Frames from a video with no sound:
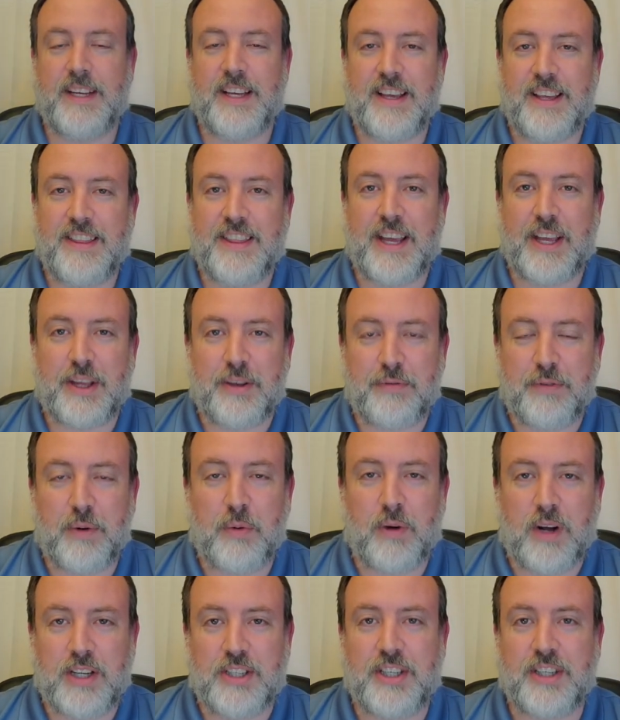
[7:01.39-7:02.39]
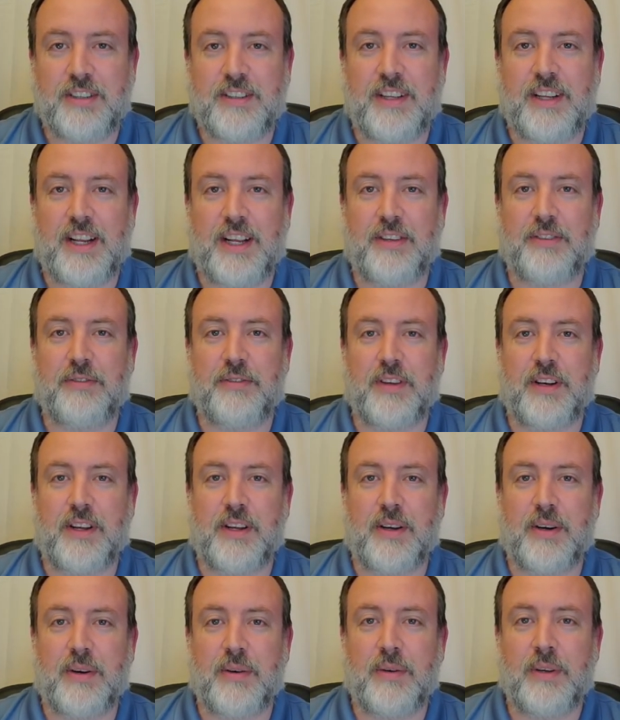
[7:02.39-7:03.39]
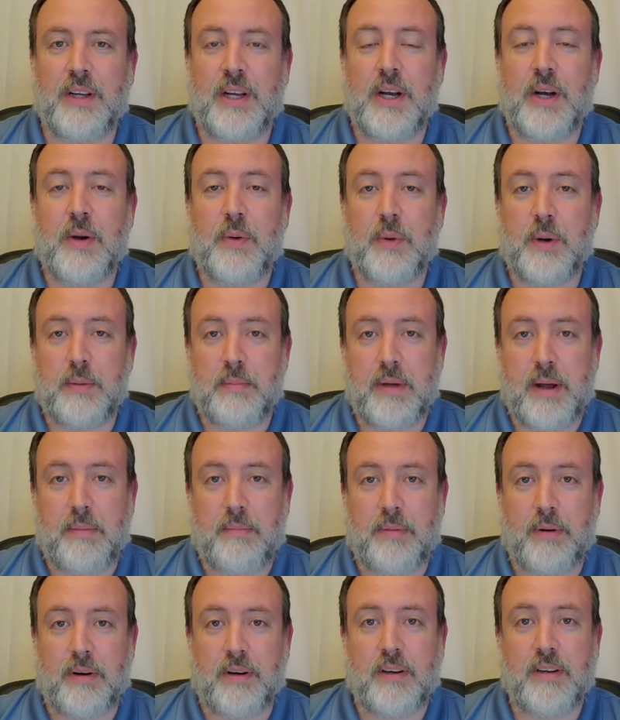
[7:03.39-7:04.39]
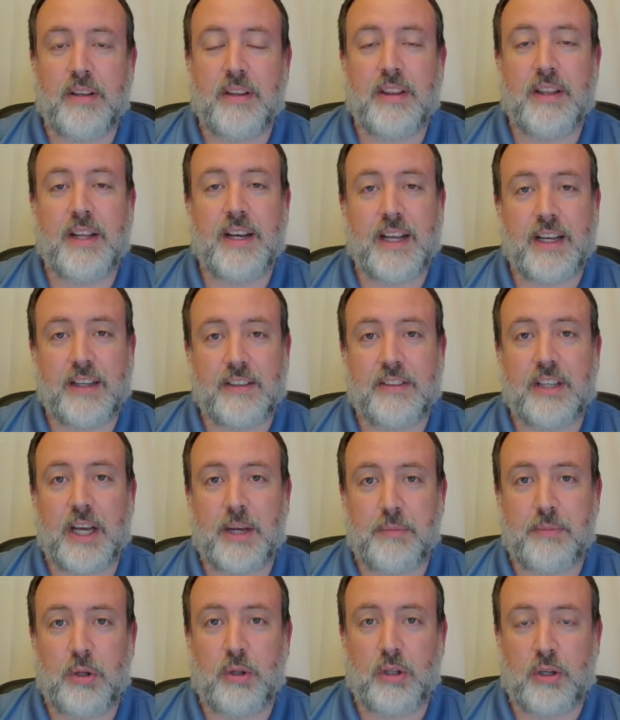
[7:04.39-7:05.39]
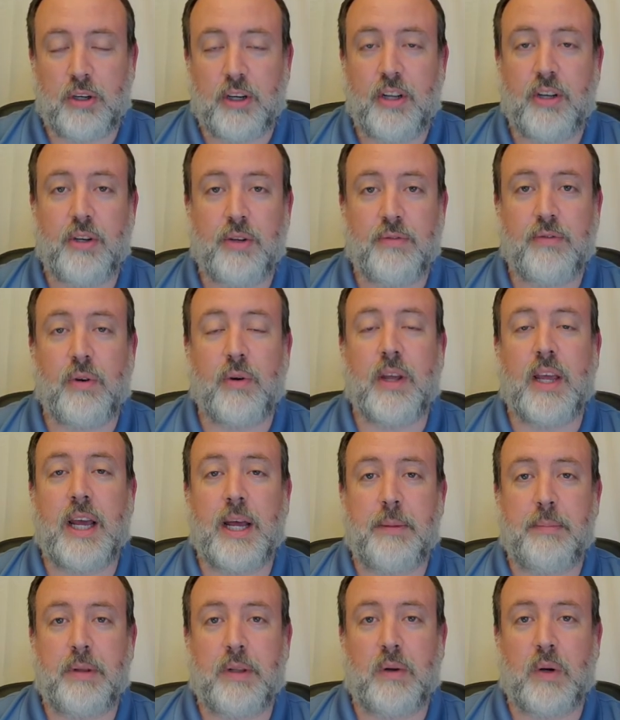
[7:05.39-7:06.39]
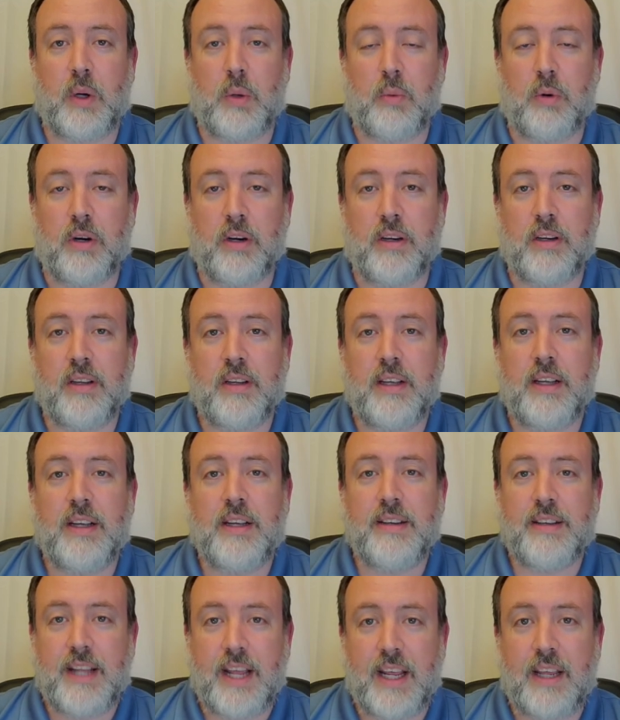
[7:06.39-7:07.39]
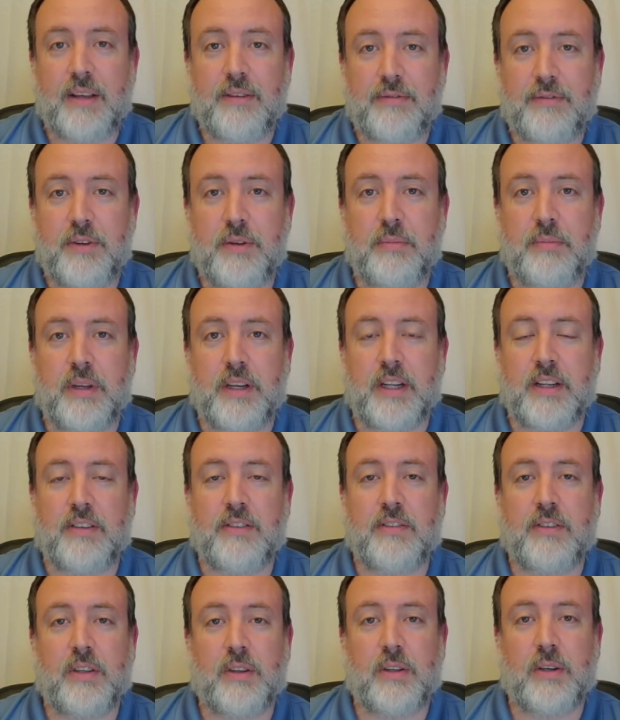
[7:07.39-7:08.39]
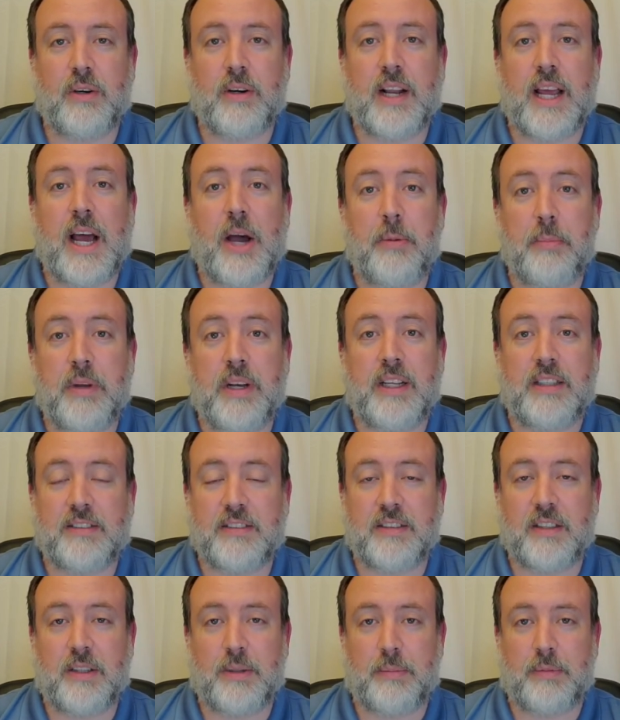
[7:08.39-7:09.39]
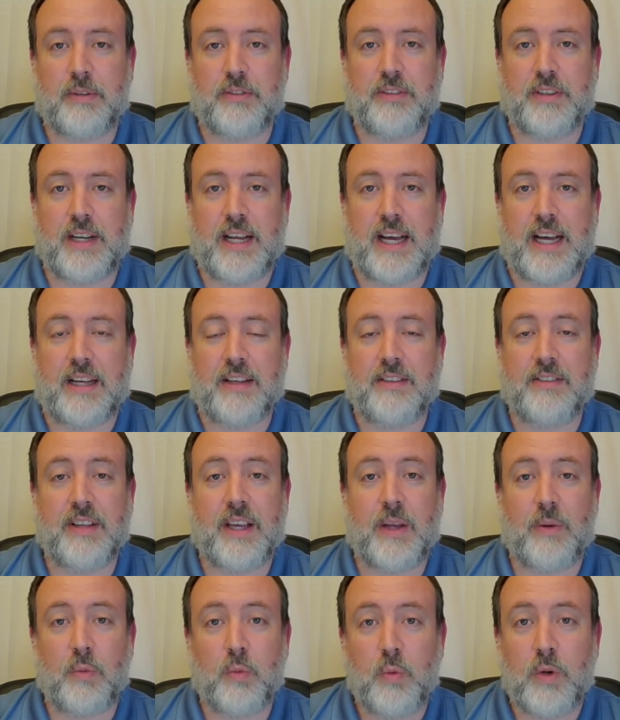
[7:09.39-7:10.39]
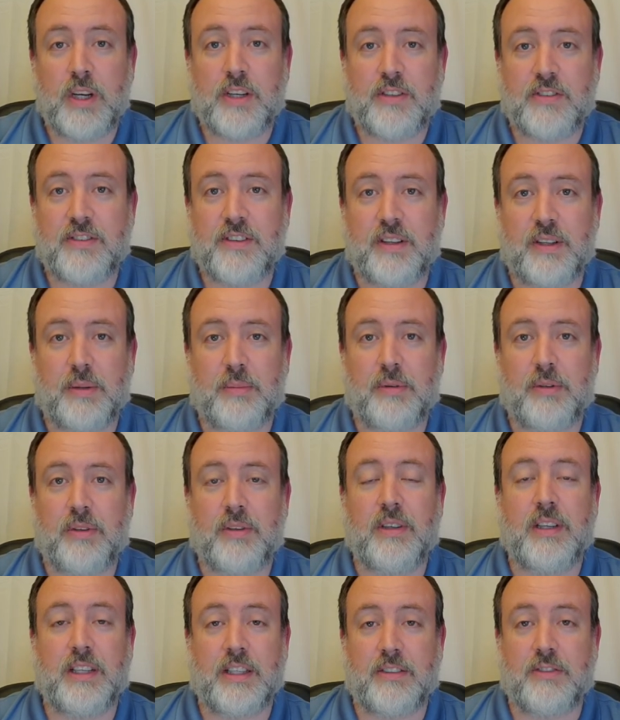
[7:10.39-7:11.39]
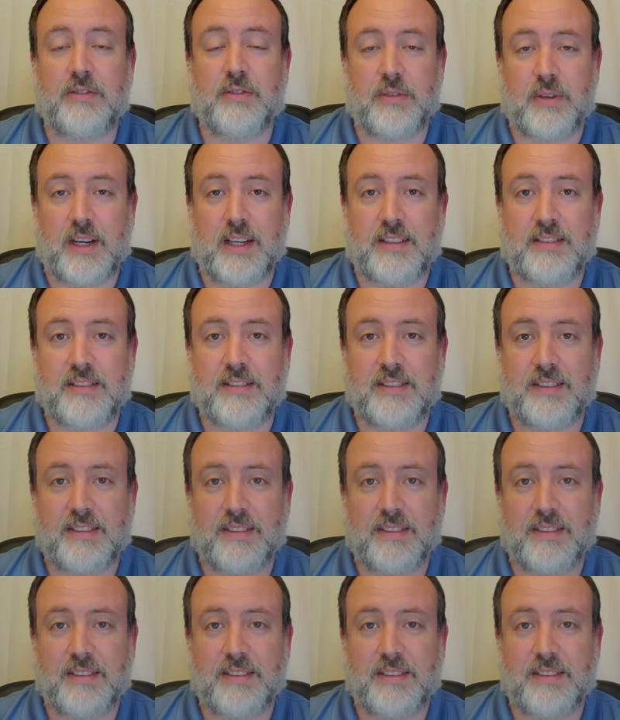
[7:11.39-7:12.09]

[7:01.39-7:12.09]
Thank you for watching today's video. Remember, the next time you learn a new vocabulary word, take a few minutes to learn how many syllables it has and which syllable is stressed.